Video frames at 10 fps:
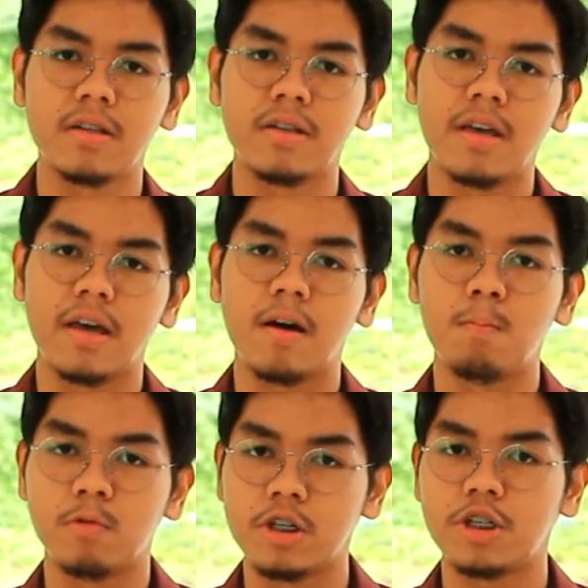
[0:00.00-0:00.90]
their
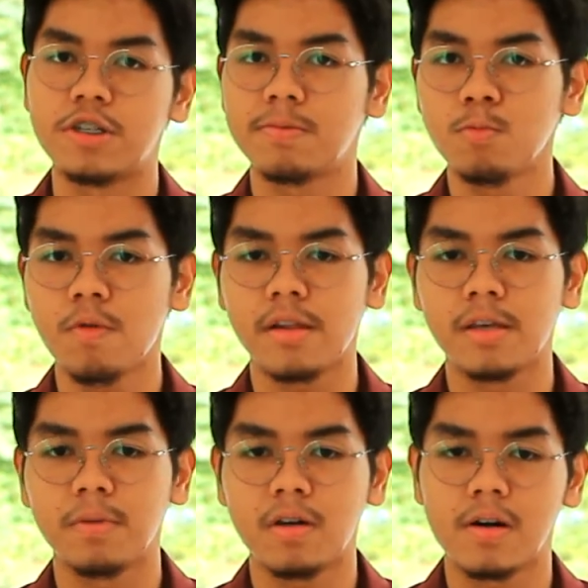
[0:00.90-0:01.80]
operation smoothly
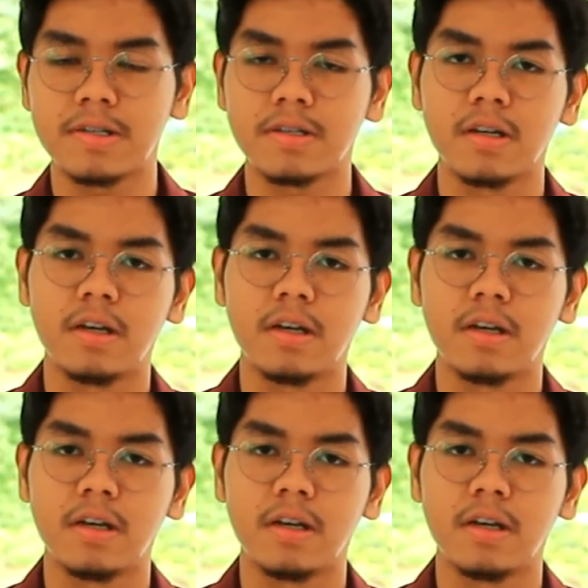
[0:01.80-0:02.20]
because